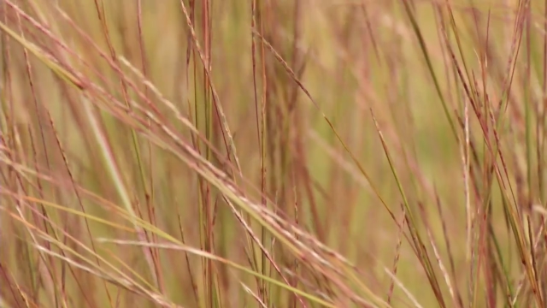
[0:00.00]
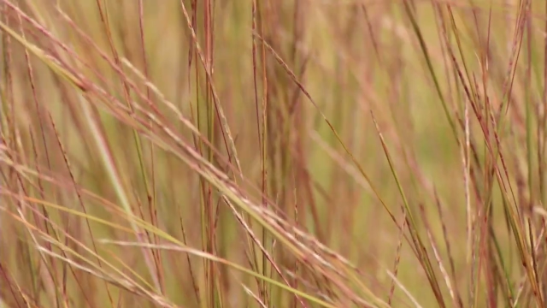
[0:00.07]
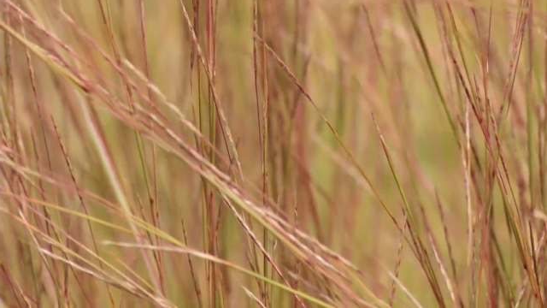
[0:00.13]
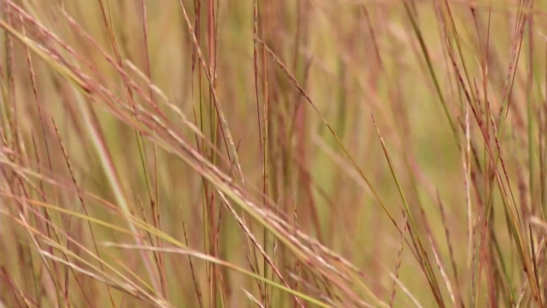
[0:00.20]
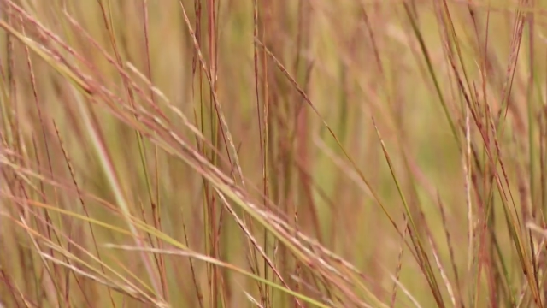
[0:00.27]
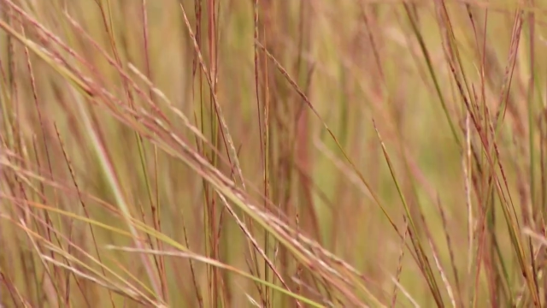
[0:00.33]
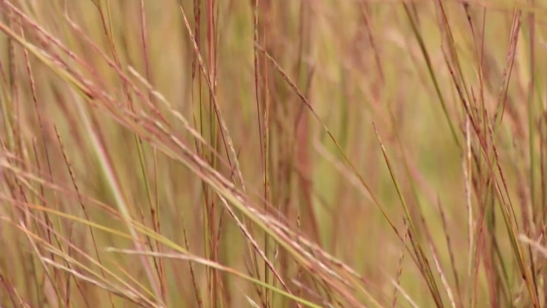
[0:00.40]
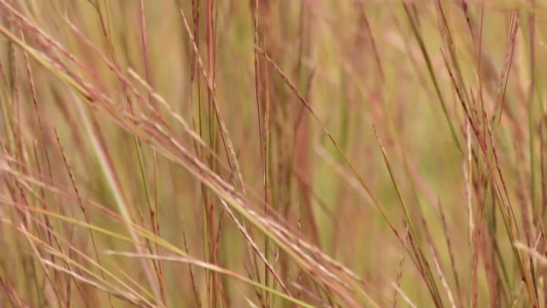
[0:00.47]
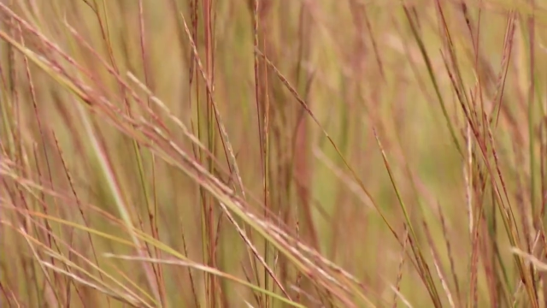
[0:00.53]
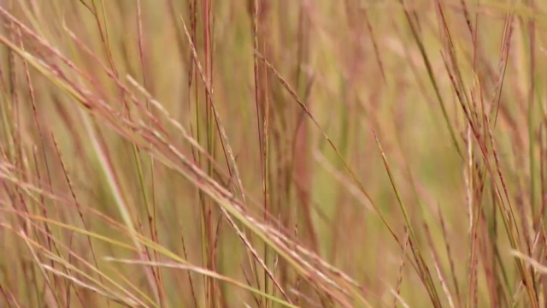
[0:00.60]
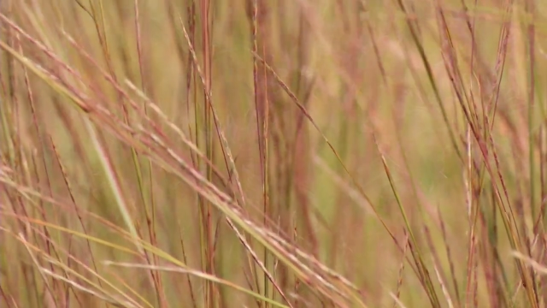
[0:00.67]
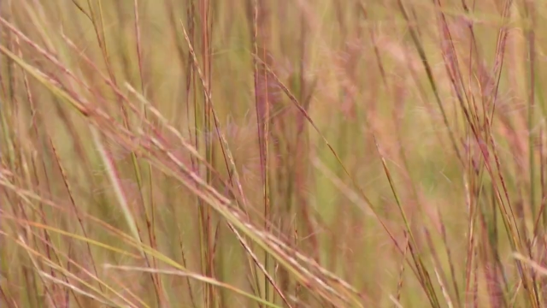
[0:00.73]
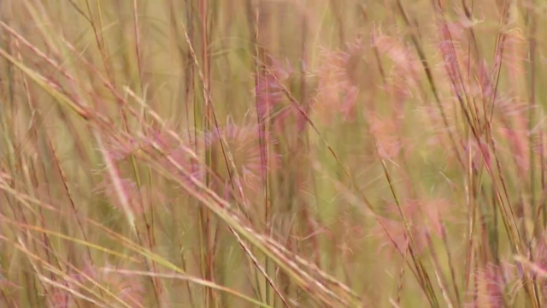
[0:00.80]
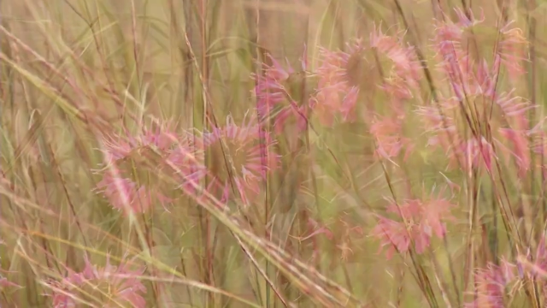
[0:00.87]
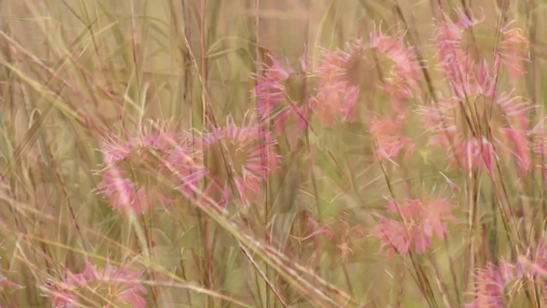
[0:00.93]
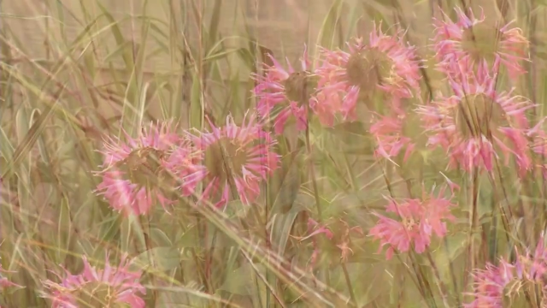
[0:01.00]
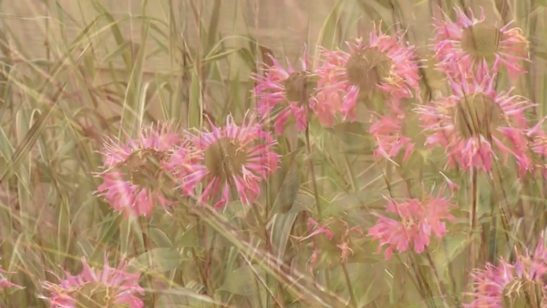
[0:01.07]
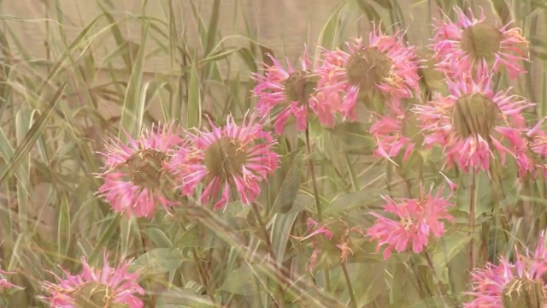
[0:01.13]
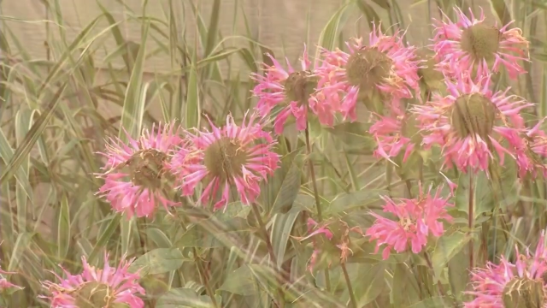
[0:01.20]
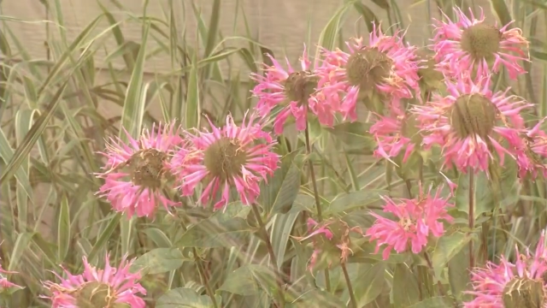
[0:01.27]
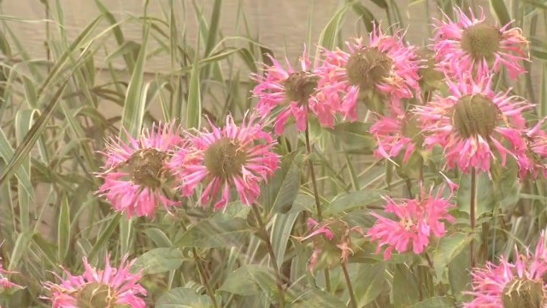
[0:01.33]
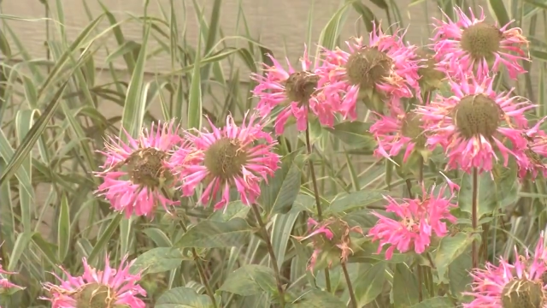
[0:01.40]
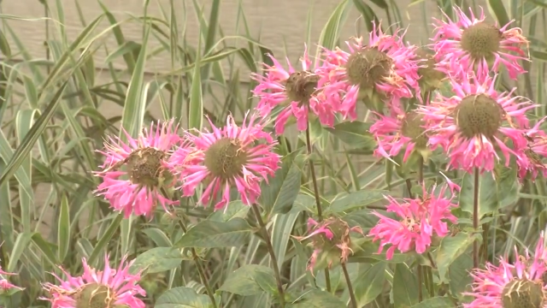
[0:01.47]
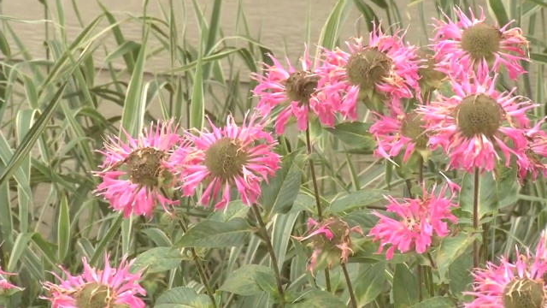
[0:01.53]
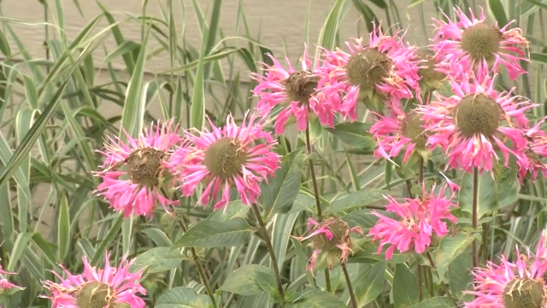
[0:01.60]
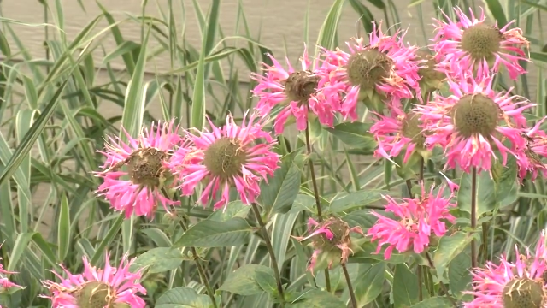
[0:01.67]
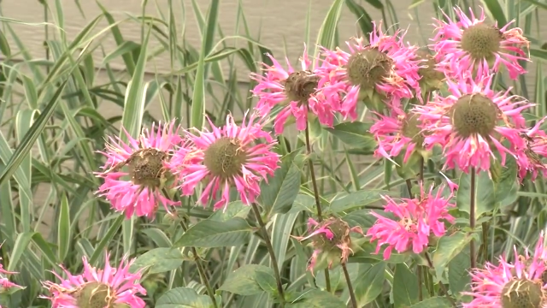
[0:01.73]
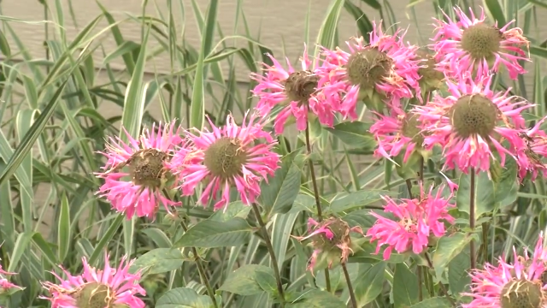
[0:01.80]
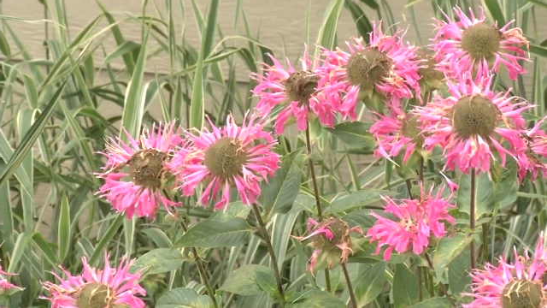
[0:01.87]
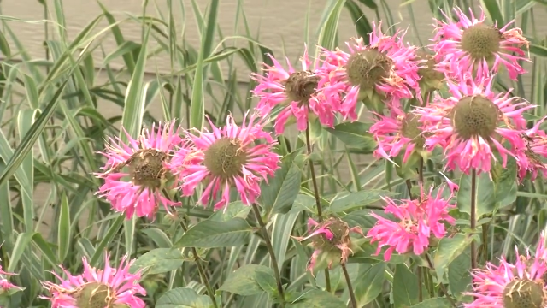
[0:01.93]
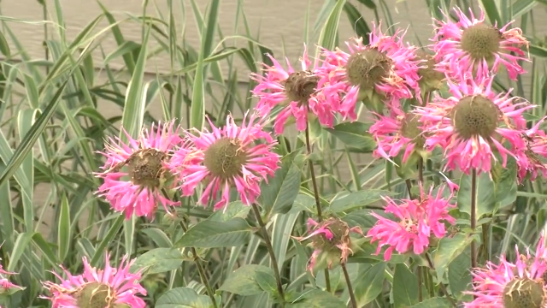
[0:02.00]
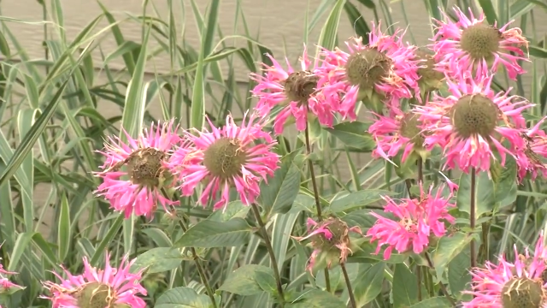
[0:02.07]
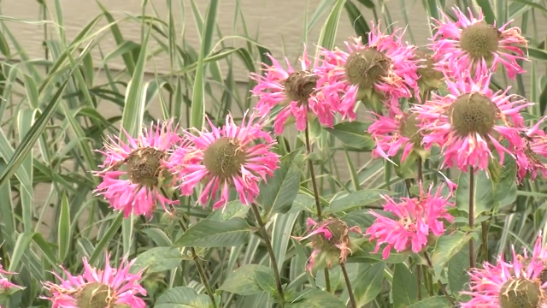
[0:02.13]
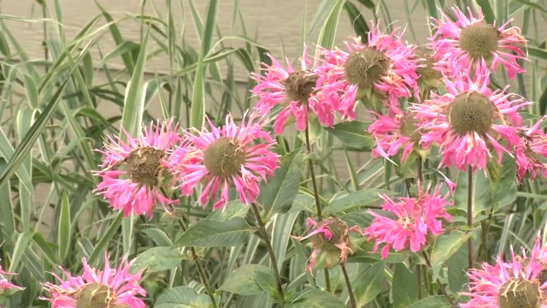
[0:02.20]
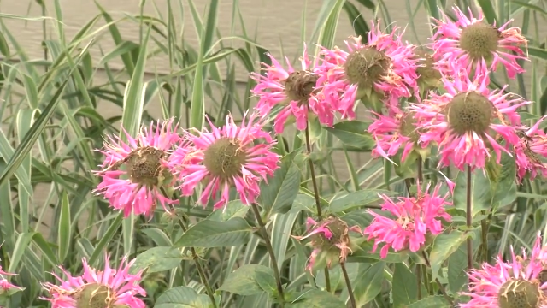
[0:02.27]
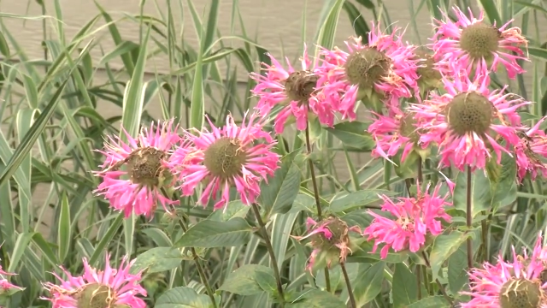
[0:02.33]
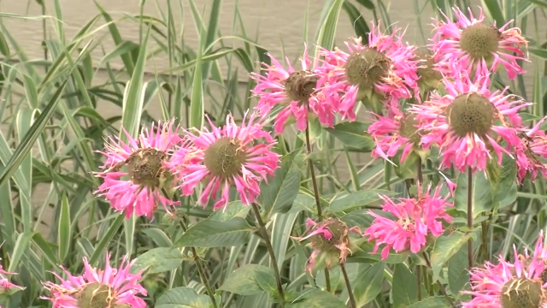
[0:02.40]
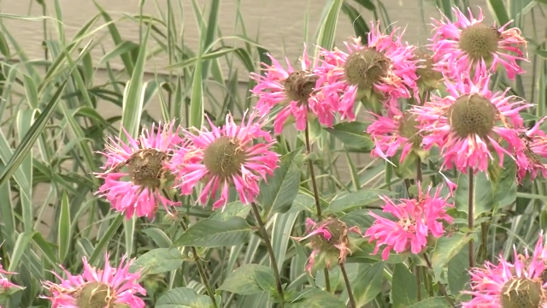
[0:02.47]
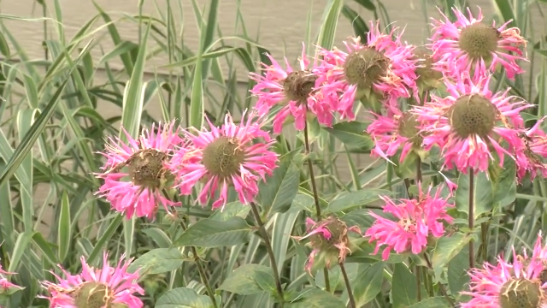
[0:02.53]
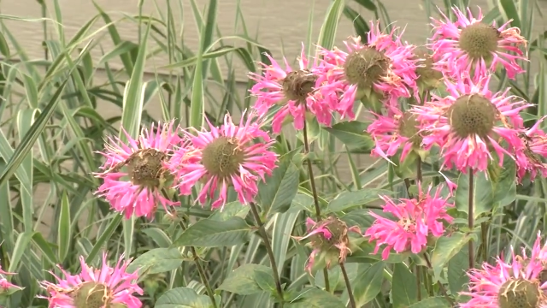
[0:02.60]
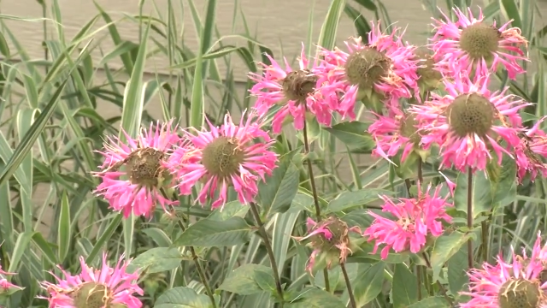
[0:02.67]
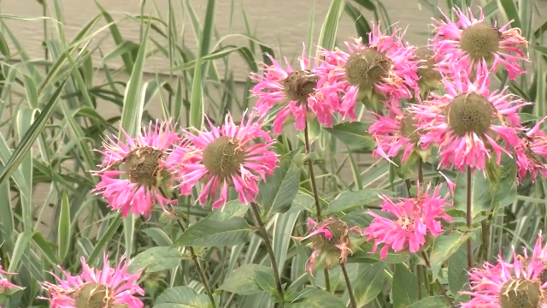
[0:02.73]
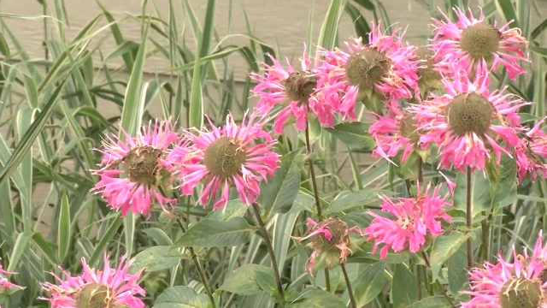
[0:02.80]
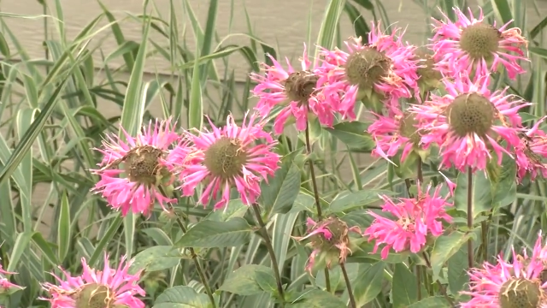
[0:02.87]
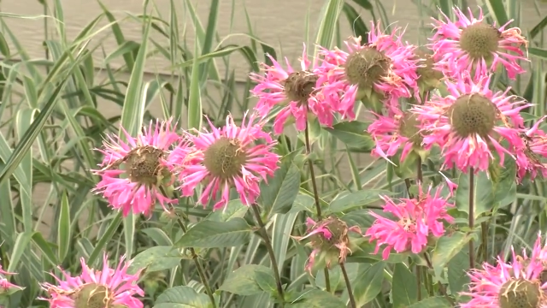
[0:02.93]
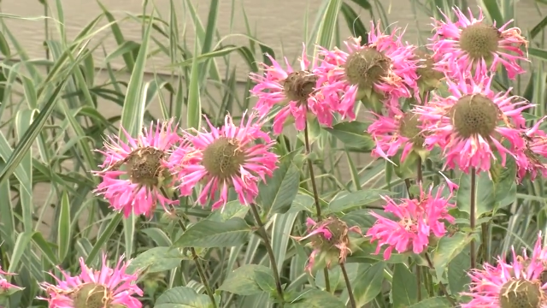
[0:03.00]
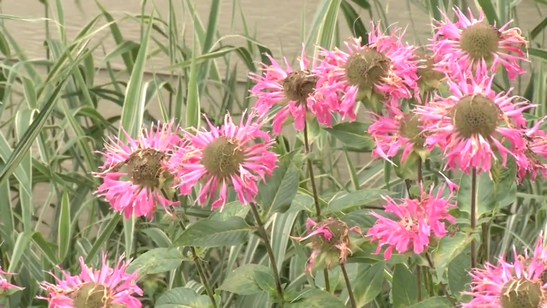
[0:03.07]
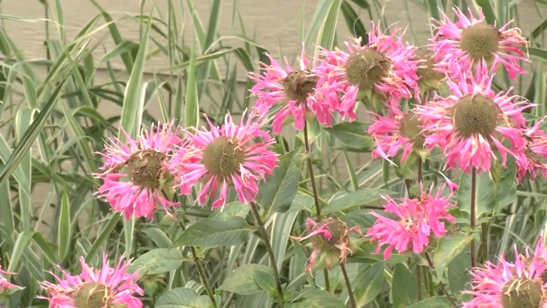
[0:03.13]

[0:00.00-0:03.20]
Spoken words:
Nobody's mouth can be seen.